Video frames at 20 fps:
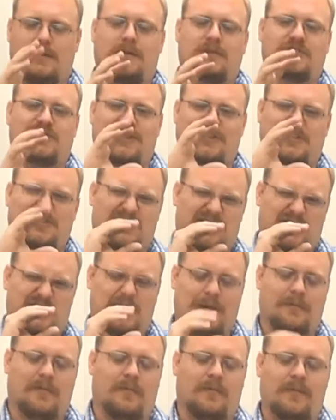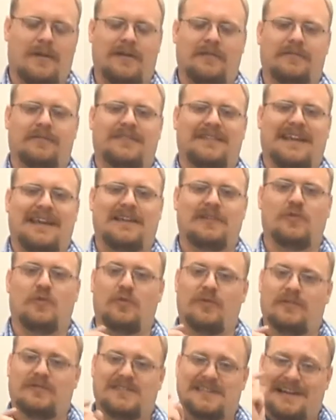changes the shape of the mouth a tad to
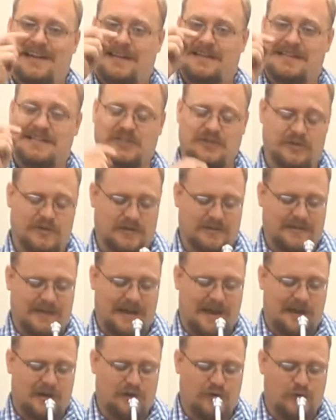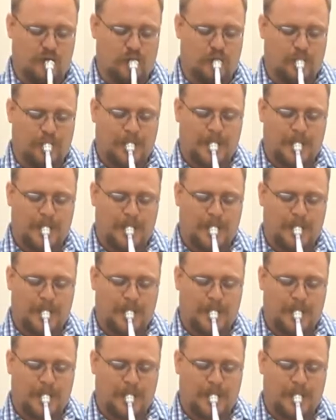where it's easier to get that higher note.